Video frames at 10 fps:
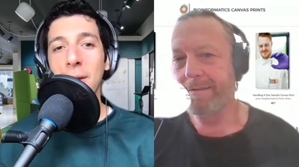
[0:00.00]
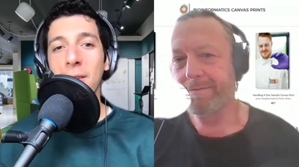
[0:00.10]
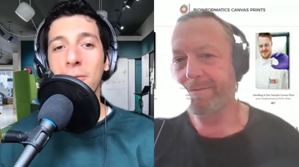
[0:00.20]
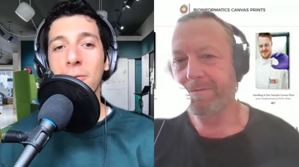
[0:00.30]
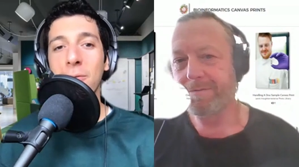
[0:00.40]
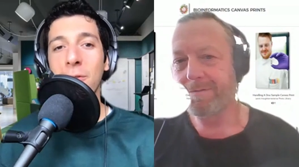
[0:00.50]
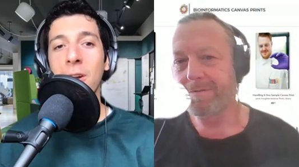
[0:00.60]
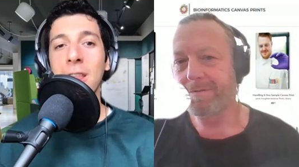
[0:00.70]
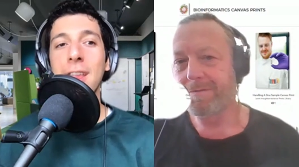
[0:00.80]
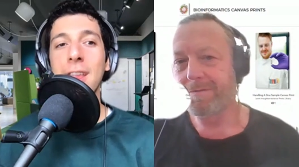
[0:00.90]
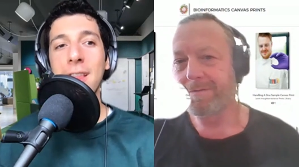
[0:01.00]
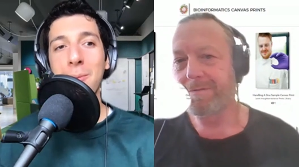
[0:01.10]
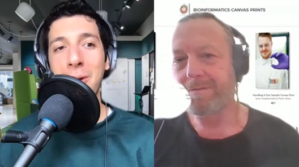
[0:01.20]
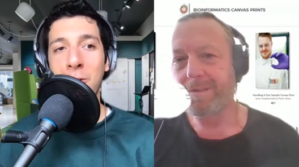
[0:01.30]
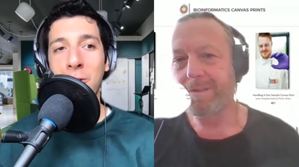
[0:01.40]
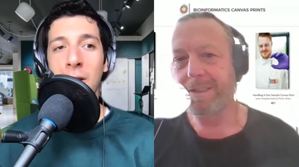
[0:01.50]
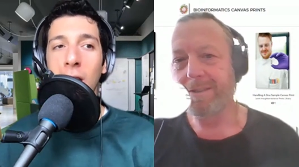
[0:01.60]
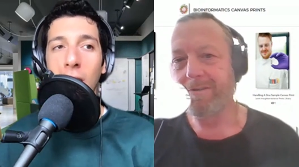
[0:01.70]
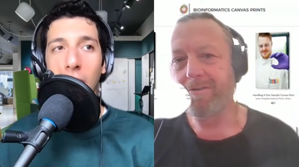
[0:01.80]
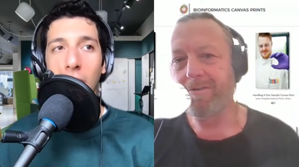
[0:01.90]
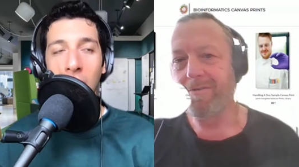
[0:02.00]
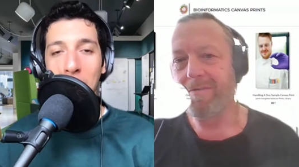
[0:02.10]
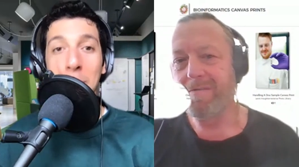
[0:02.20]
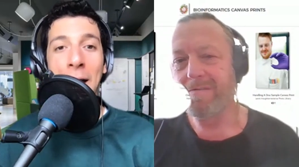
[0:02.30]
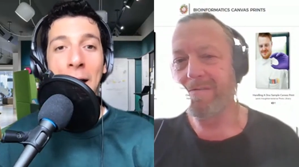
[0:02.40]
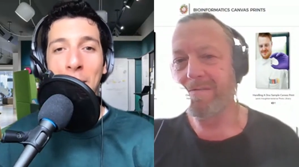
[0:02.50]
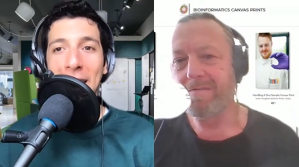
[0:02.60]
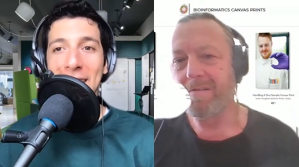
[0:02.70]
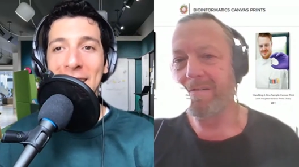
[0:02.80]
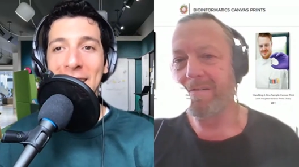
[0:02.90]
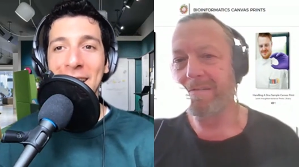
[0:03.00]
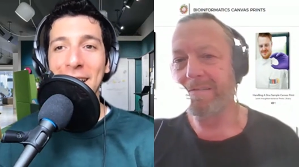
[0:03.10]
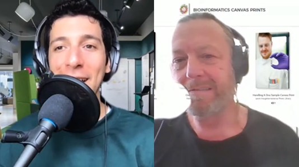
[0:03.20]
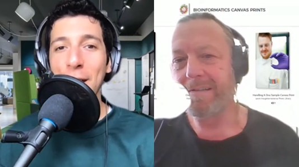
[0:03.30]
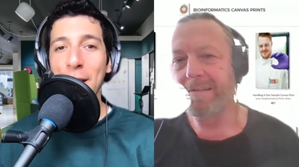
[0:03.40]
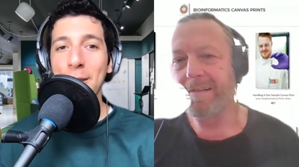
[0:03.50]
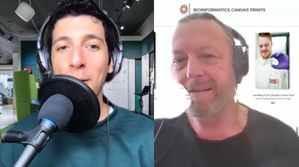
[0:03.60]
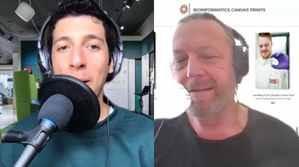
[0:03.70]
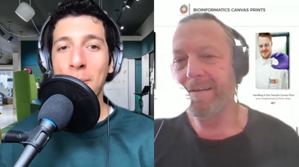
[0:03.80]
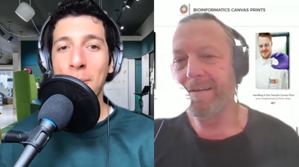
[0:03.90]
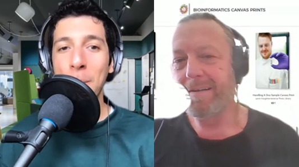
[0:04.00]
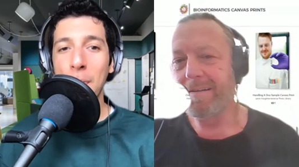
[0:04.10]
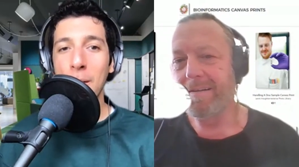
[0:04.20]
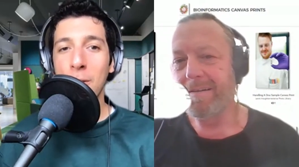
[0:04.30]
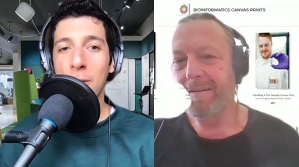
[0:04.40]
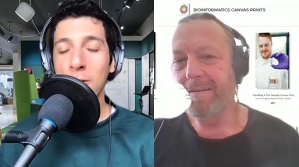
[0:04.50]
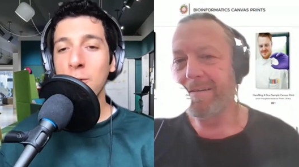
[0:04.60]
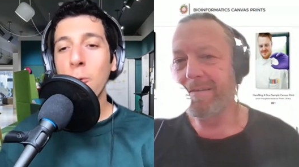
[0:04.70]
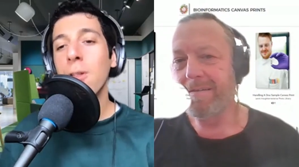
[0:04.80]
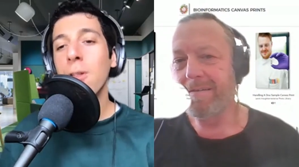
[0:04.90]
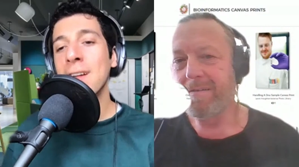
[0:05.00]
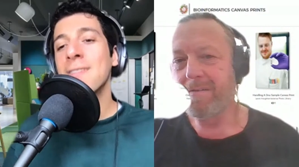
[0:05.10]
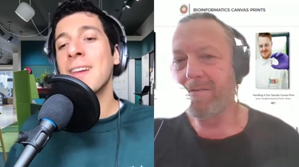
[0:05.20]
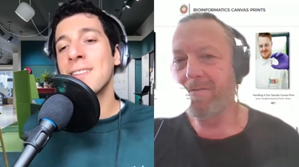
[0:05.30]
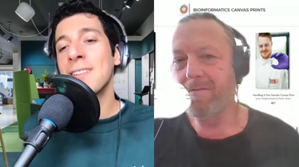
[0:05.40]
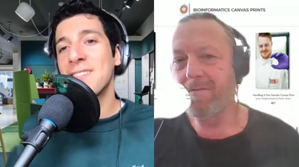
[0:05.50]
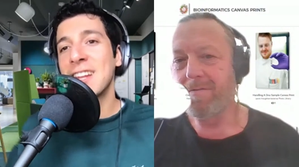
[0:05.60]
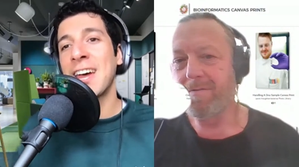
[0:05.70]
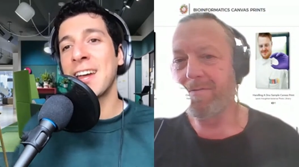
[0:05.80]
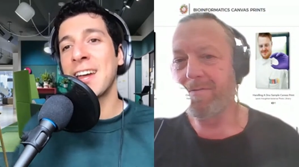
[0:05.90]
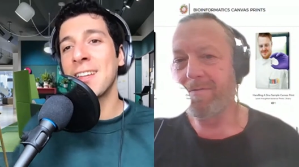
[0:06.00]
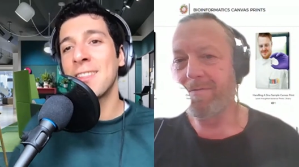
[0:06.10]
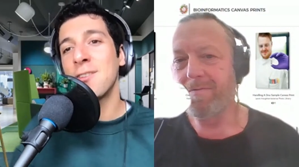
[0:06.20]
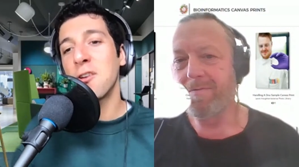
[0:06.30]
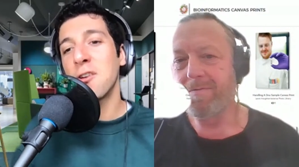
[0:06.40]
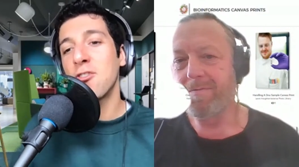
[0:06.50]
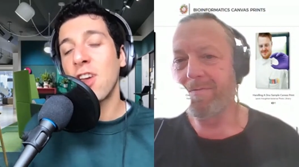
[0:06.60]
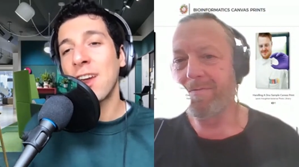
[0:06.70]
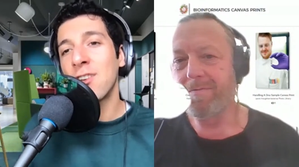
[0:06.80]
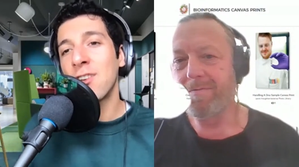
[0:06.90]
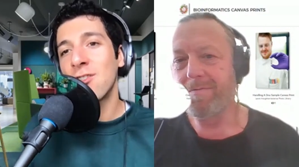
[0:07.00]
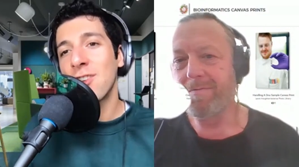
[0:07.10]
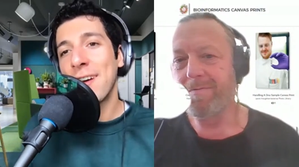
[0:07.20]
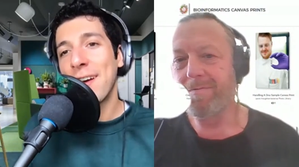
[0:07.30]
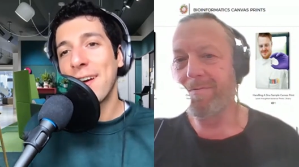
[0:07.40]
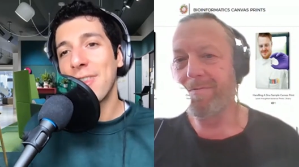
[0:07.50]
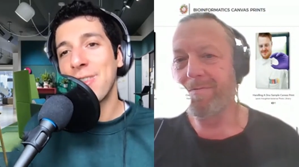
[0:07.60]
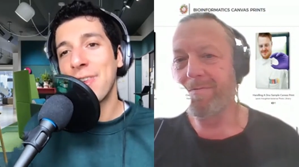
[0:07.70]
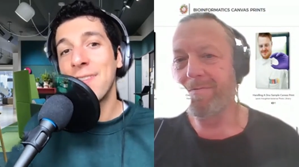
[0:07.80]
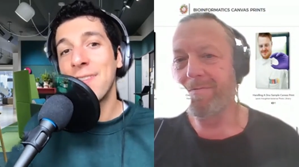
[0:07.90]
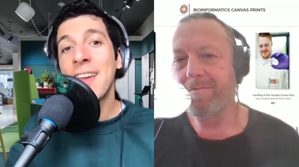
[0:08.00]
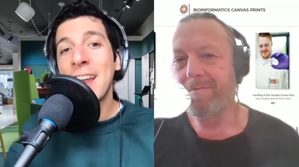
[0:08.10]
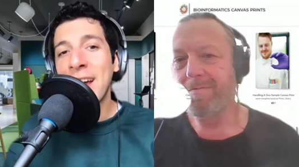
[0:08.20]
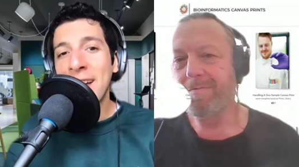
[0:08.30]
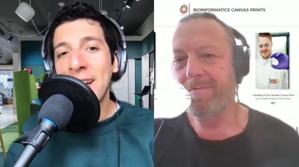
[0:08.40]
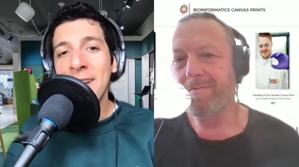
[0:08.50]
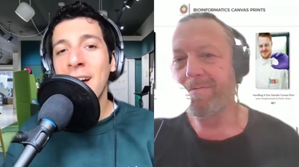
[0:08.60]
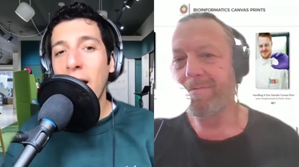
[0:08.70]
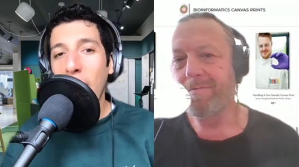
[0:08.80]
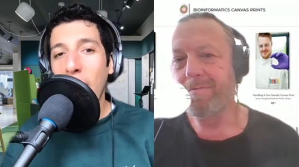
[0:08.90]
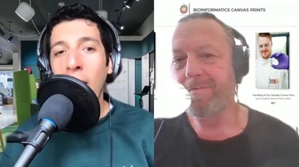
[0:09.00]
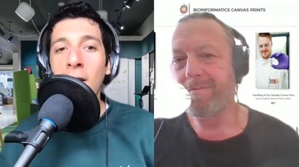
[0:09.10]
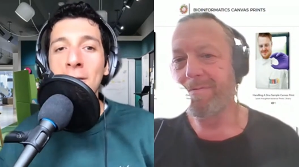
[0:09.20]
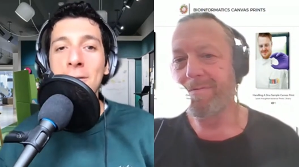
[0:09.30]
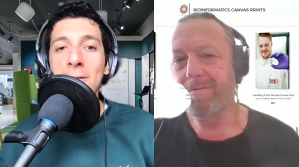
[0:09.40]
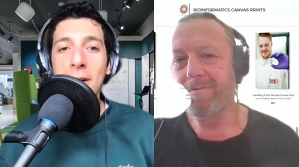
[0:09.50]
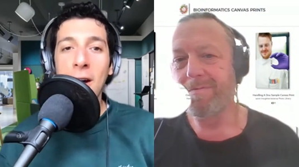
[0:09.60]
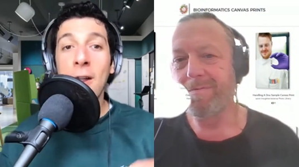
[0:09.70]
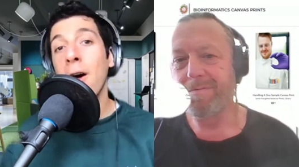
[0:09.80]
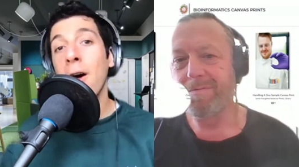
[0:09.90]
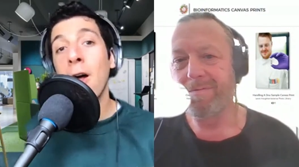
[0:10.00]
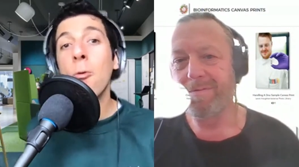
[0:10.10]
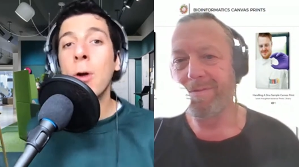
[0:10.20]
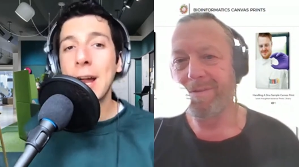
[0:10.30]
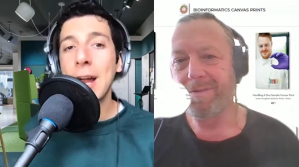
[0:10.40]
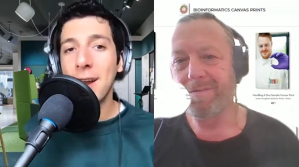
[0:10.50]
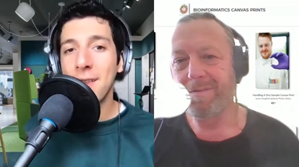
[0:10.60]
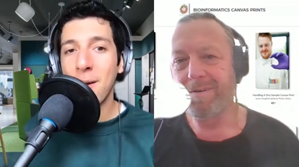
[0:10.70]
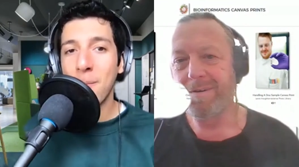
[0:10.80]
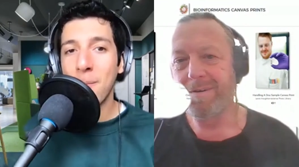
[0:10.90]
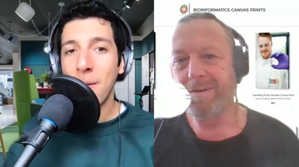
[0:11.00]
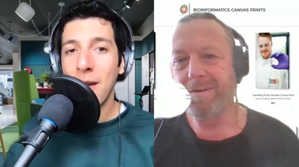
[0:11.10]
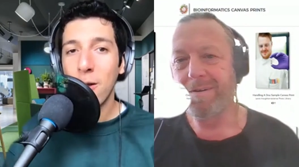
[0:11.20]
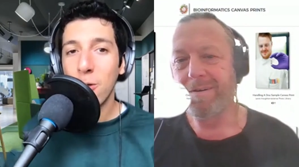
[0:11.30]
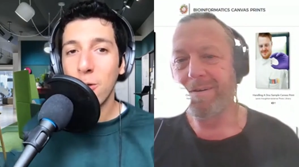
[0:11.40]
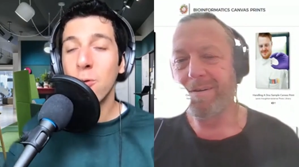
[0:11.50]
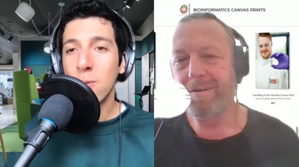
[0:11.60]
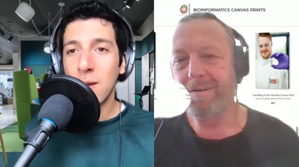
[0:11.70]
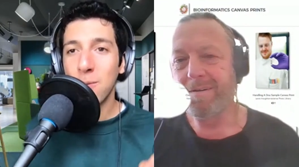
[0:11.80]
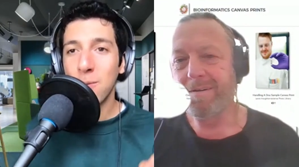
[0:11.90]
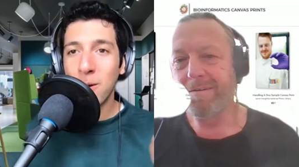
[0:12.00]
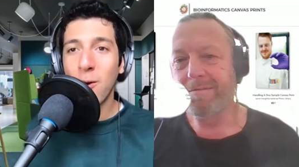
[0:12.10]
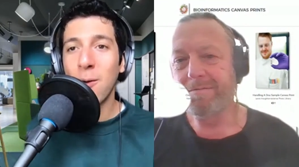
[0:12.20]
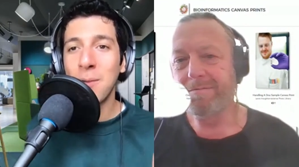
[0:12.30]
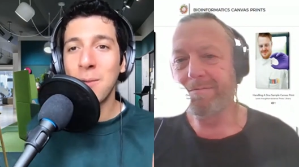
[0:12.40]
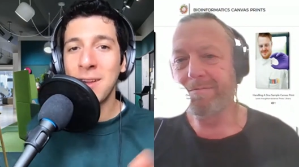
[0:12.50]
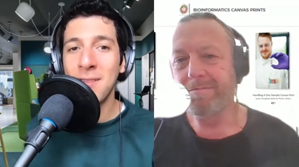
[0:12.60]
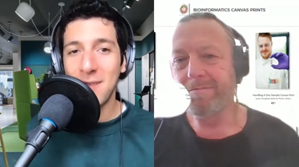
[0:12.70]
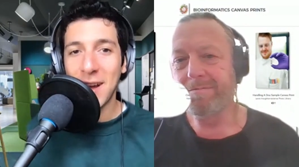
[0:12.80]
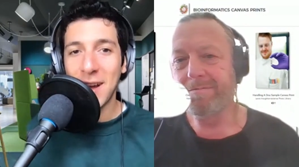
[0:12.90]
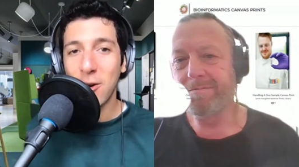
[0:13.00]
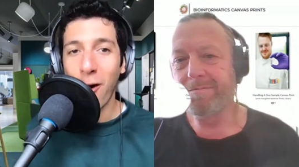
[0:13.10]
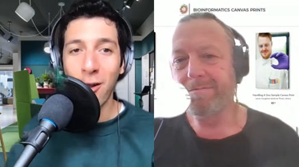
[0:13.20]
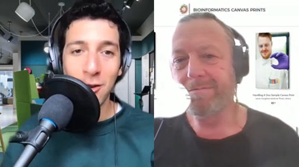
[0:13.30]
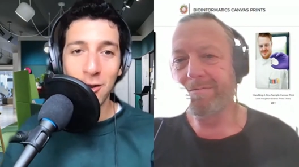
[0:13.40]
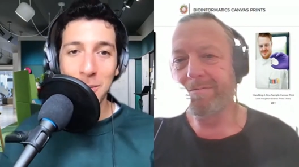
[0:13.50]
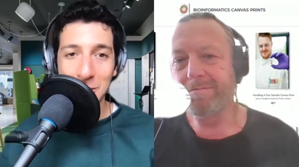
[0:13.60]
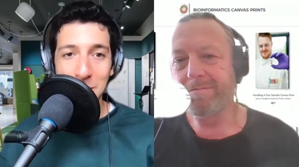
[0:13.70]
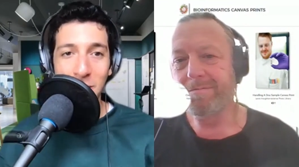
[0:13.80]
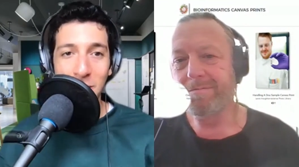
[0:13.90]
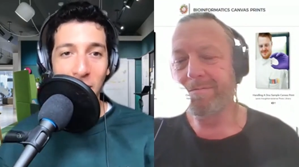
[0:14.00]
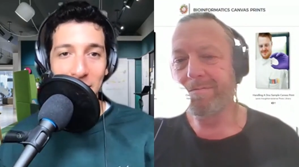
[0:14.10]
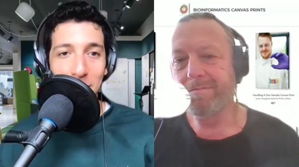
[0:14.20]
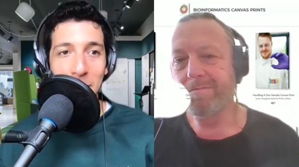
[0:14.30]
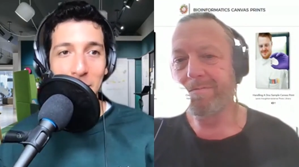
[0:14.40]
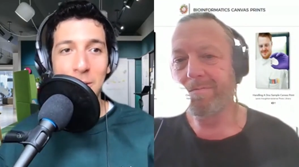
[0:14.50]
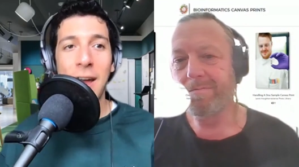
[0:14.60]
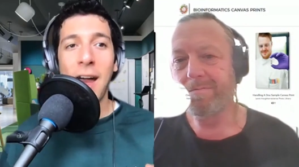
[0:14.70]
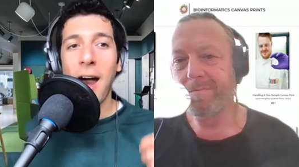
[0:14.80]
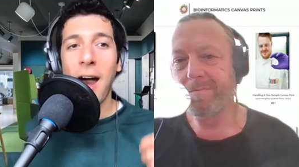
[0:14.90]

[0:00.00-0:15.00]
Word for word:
Speaker 1: speak, for instance, about biohacking. So there's this whole idea today that you can change the DNA of an organism through this recombinant technology, which you were talking about.